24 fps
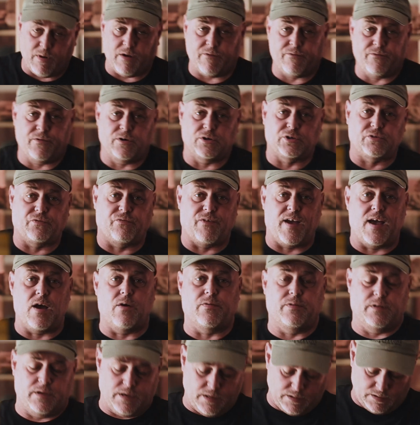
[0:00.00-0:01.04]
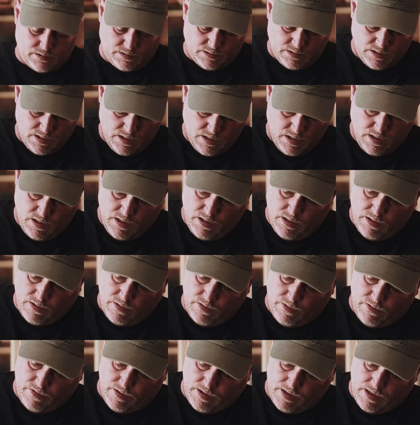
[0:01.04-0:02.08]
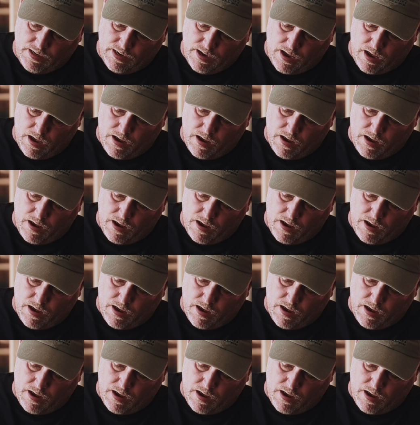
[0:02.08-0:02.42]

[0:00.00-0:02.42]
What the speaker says: I first found this, this